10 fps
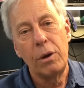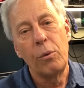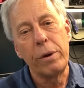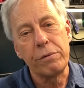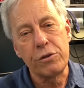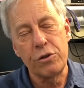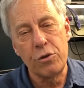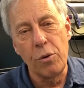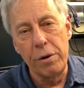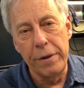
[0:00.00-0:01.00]
we've
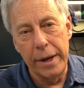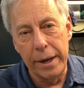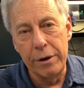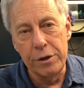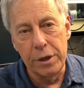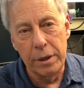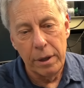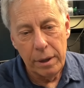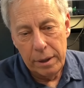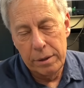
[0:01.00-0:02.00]
stored the energy
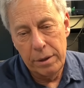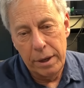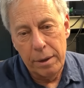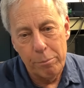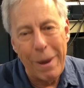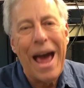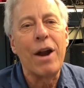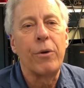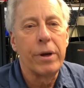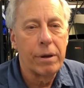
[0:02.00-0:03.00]
in, in a
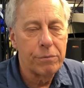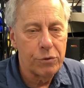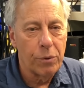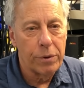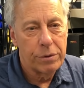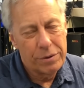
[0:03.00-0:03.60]
battery of sorts.